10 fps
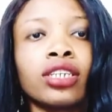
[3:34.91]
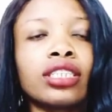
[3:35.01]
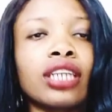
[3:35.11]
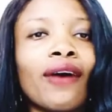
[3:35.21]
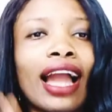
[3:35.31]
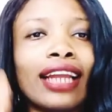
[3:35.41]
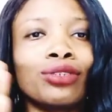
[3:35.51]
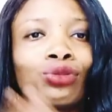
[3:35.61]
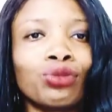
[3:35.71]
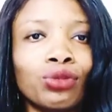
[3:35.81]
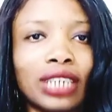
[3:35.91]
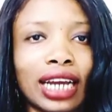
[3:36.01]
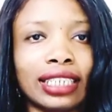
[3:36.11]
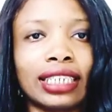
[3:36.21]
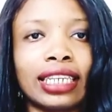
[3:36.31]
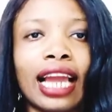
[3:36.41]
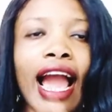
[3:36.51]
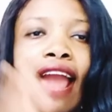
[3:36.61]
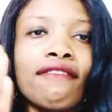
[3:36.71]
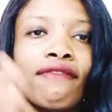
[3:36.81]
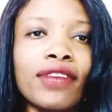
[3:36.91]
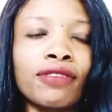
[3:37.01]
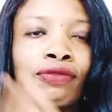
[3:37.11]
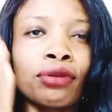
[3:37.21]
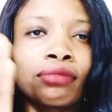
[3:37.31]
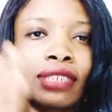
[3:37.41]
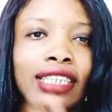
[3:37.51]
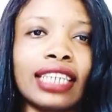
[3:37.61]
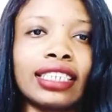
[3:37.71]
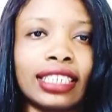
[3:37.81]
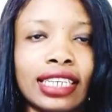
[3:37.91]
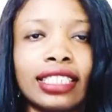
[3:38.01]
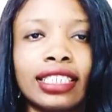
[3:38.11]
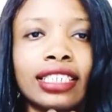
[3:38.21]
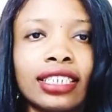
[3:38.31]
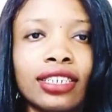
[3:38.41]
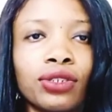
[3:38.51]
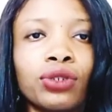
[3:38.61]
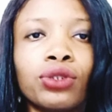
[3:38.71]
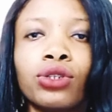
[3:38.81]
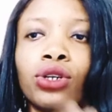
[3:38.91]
Now I do that. I read from that day till